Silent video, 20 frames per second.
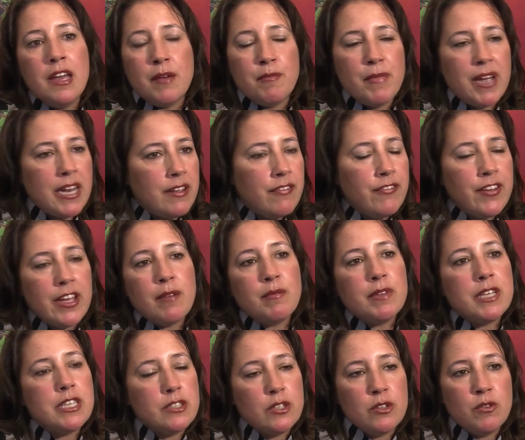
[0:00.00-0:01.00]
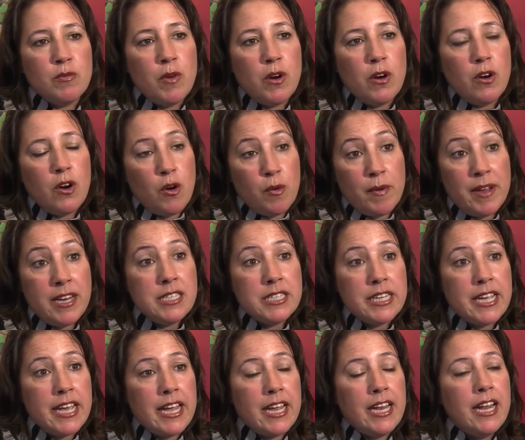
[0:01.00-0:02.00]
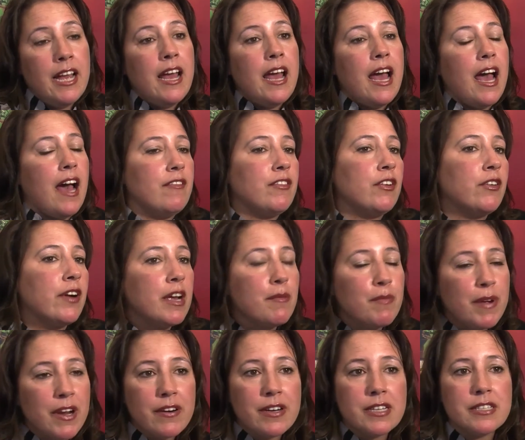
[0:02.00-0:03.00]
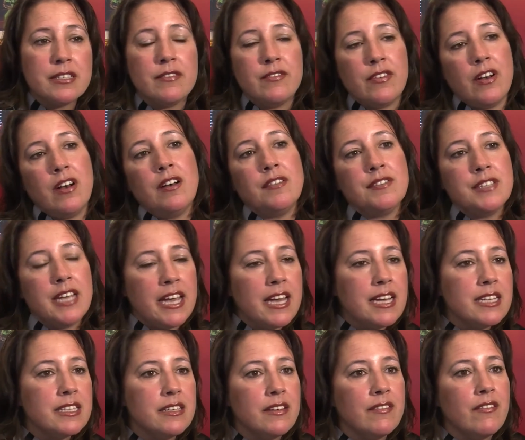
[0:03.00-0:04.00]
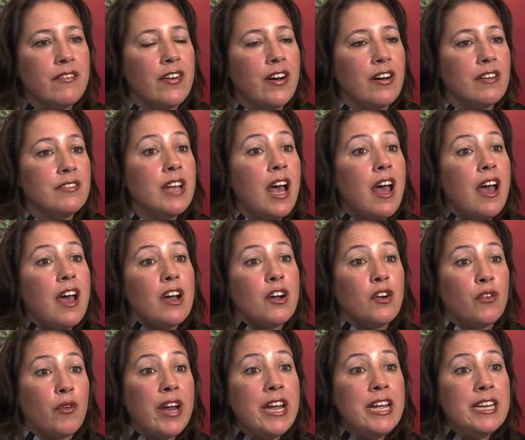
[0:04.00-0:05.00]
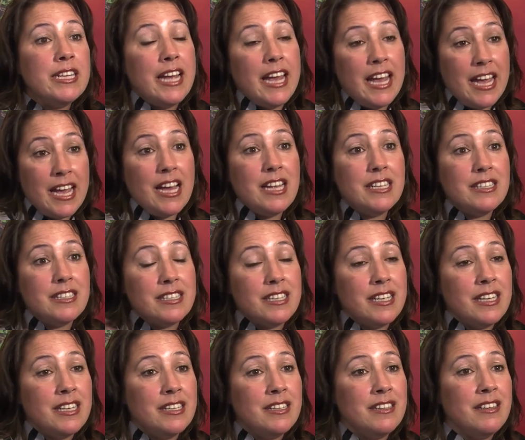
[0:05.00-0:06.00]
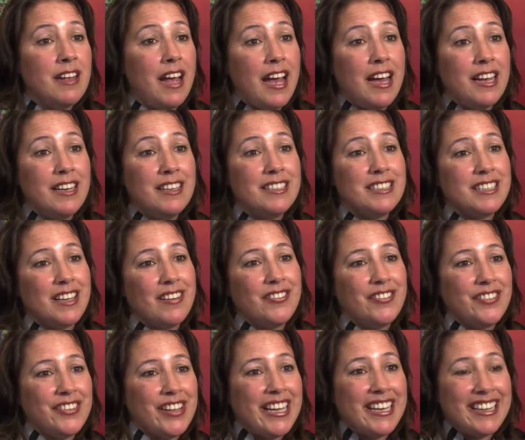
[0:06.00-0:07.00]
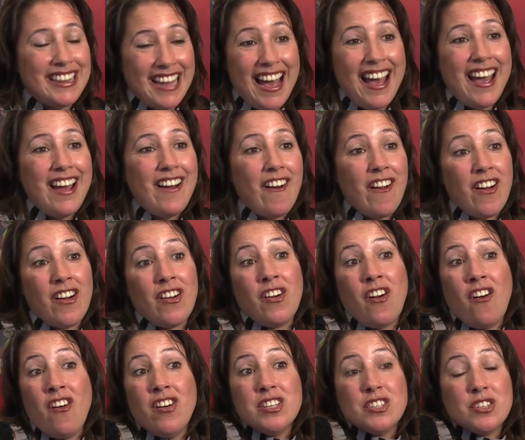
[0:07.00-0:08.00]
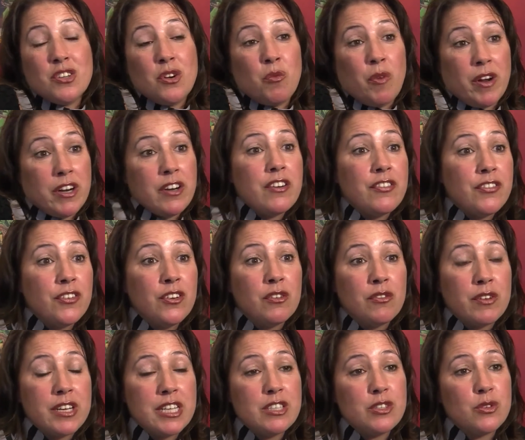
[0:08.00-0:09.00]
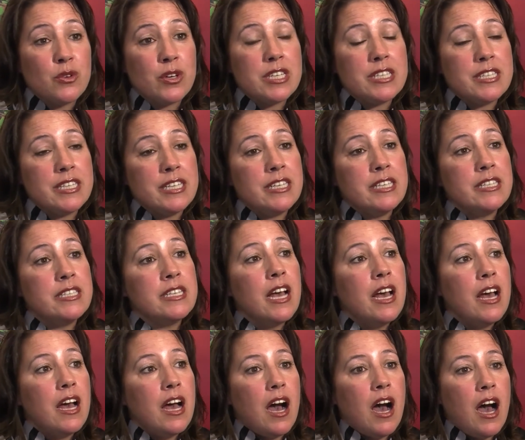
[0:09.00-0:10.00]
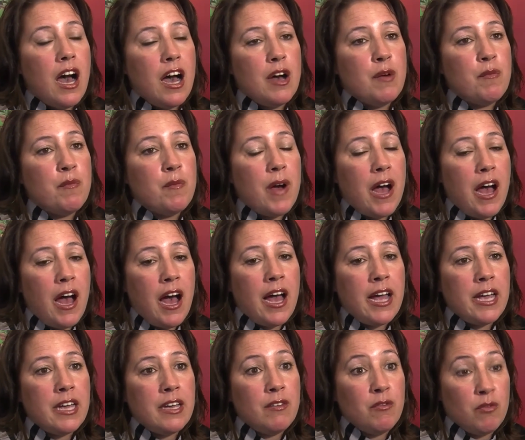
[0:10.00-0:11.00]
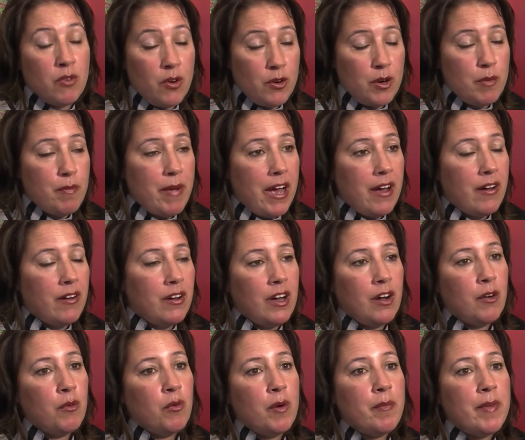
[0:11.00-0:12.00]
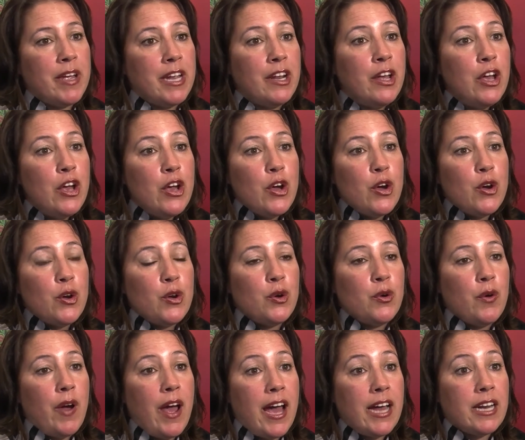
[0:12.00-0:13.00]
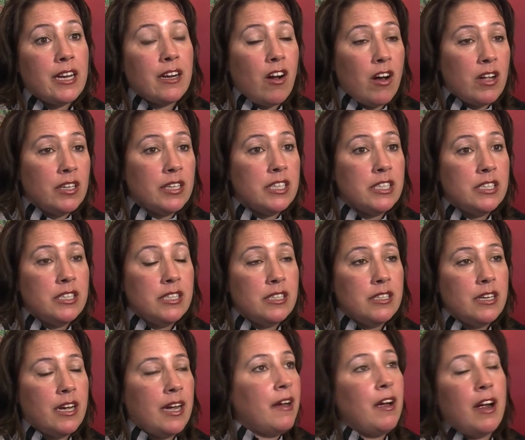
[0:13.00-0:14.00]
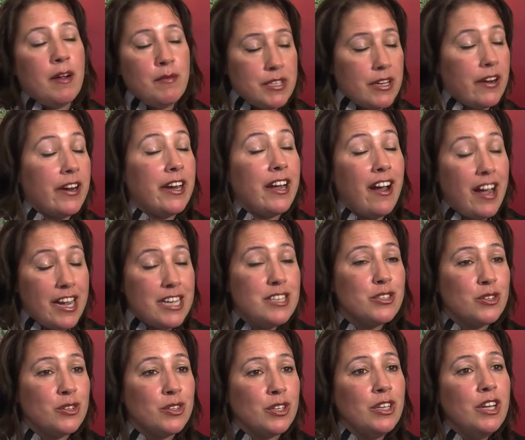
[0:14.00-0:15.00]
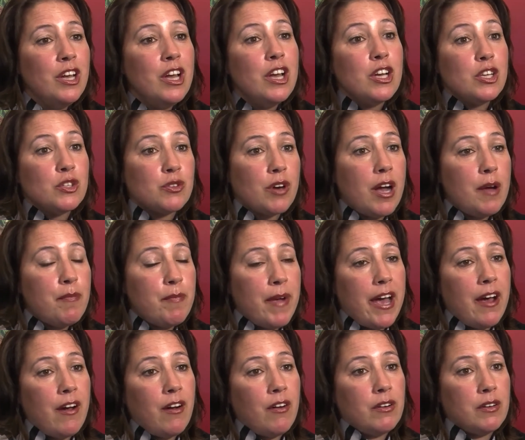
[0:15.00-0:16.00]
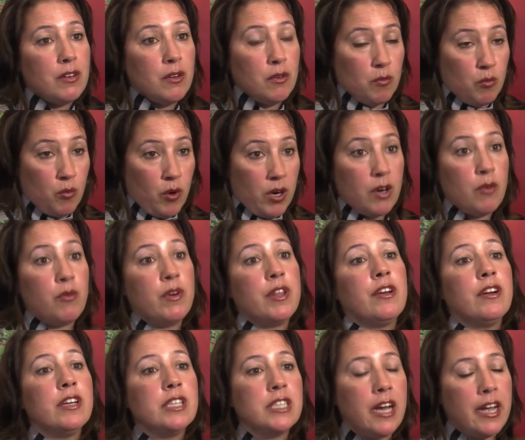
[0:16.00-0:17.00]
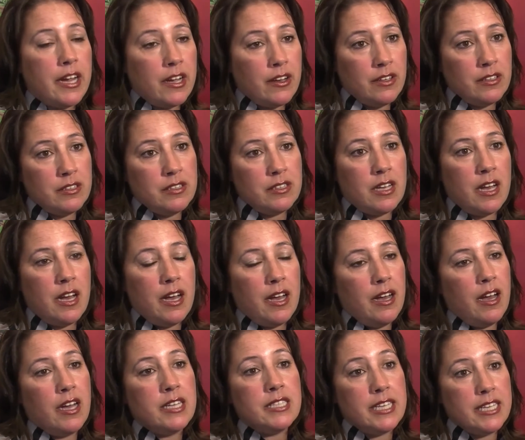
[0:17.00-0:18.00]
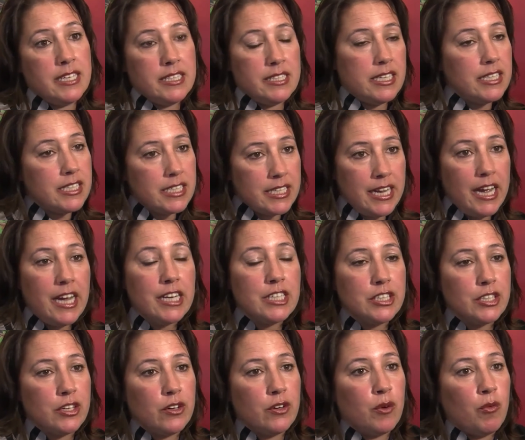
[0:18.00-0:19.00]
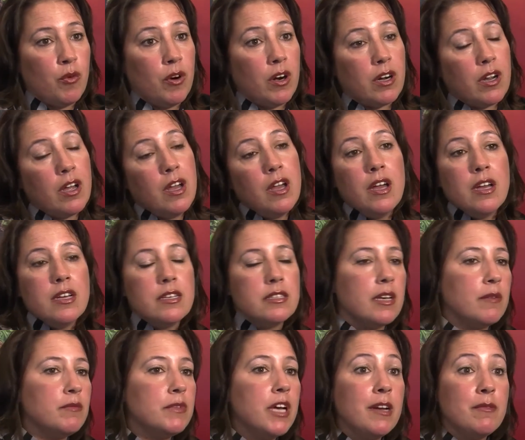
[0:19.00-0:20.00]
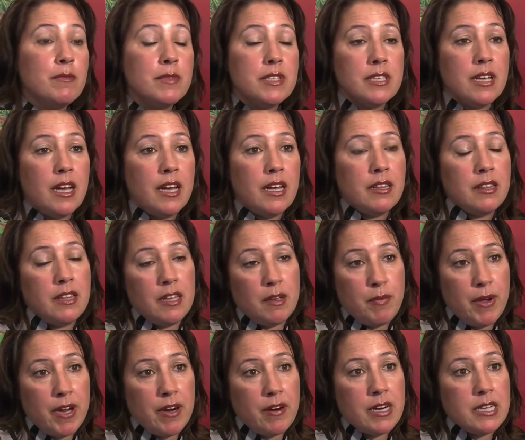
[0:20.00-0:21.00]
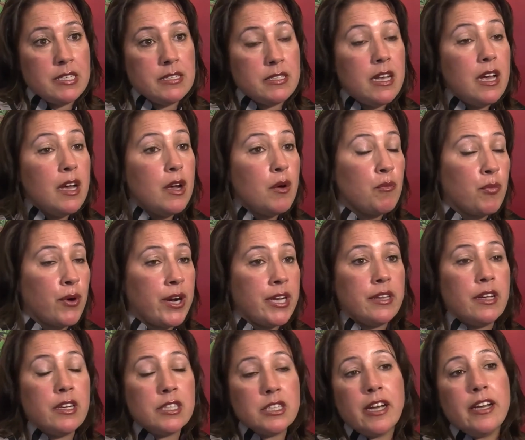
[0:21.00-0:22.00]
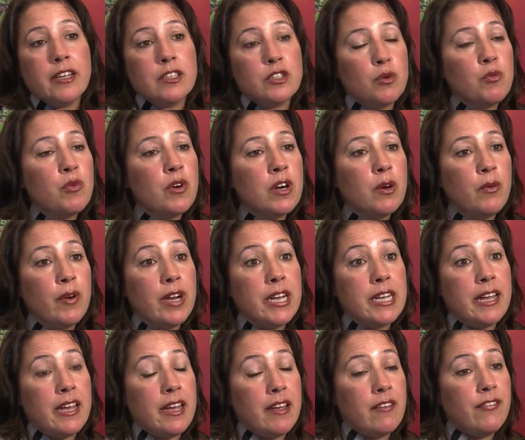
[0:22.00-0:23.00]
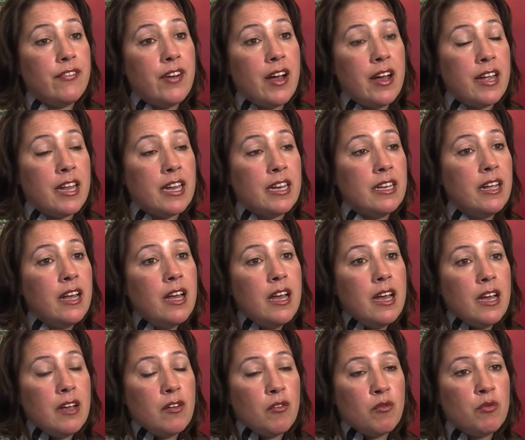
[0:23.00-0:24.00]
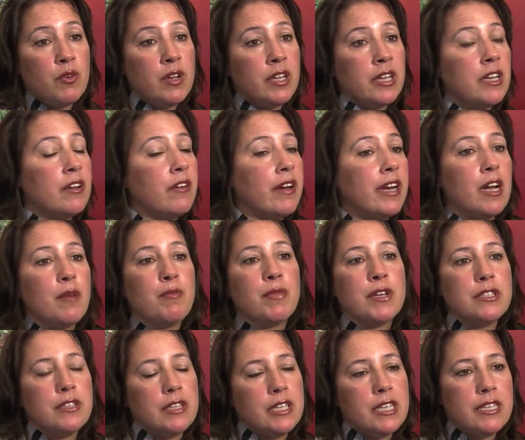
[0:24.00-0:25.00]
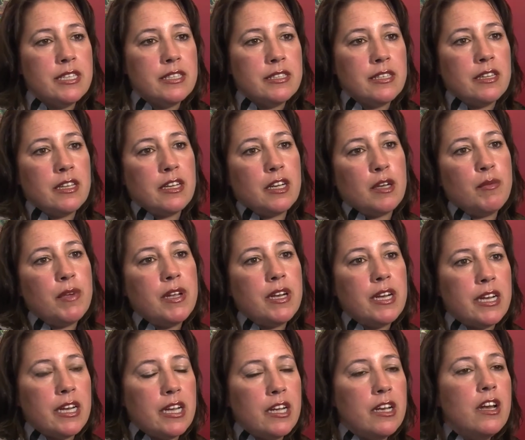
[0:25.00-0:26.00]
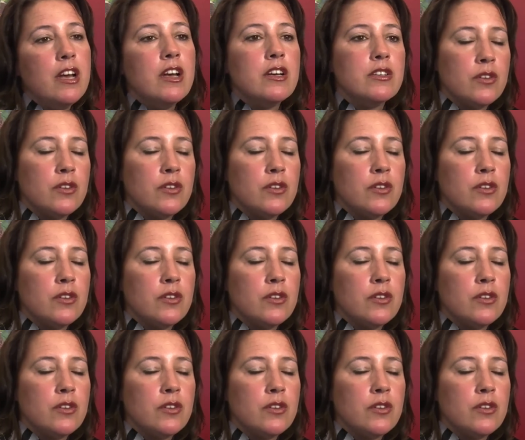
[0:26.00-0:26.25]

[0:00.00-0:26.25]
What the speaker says: Many families who home educate have grandparents involved, aunts involved. Great aunts and stuff like that are also wonderful resources. I wrote about a woman who had a high school dropout work with her child on days that she had to go to work. Sometimes the parents bring their child to work one day, find really great opportunities in the community.